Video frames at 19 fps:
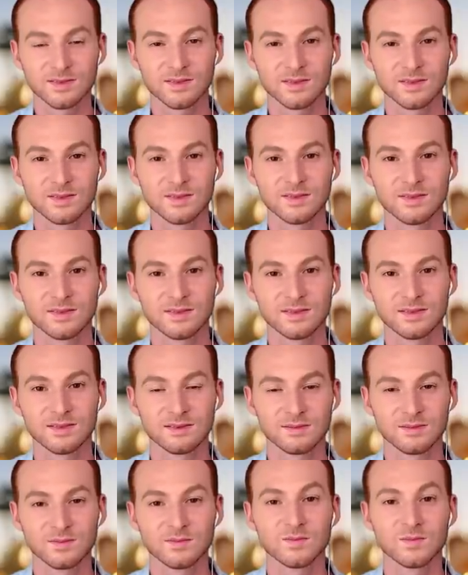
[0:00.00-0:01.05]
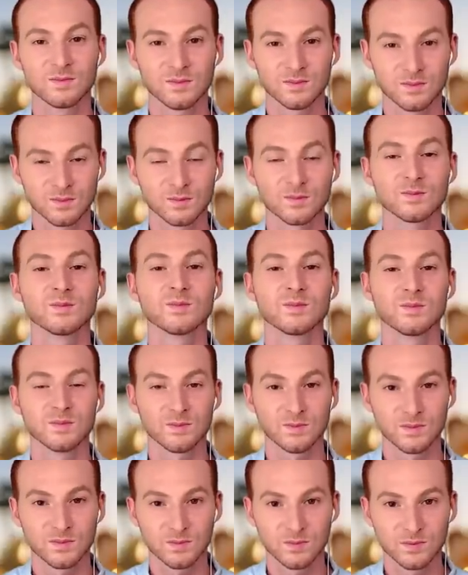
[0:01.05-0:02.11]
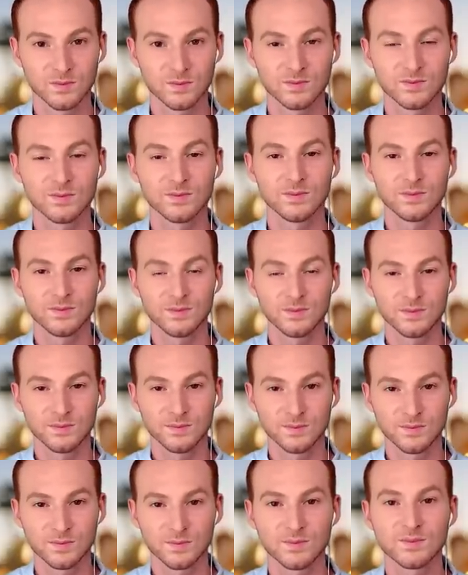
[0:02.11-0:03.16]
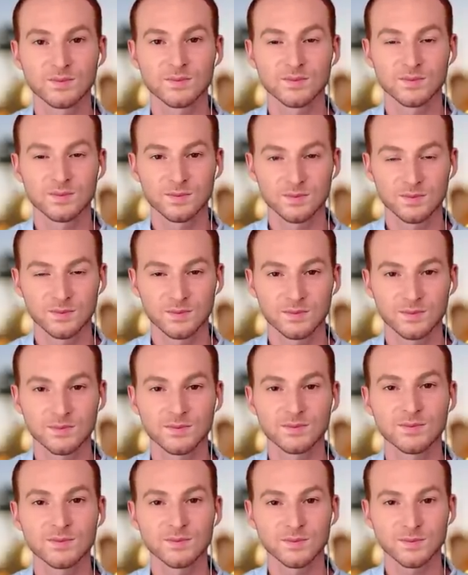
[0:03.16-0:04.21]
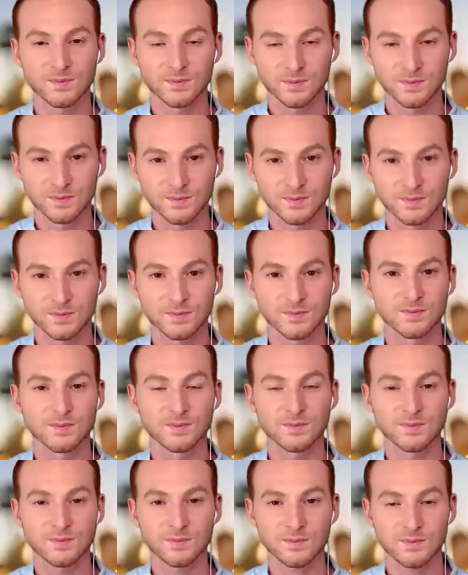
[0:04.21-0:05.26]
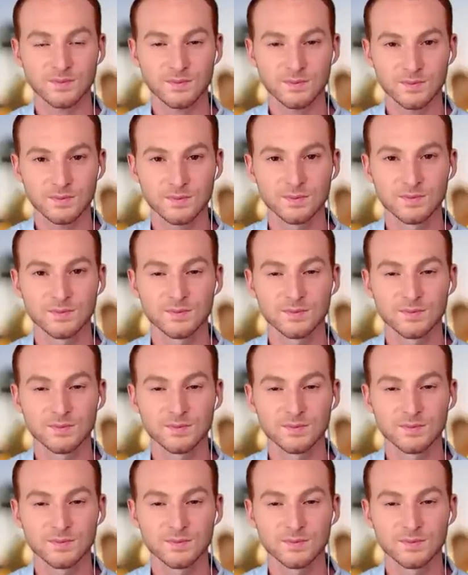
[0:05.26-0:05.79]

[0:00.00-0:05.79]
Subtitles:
[no speech]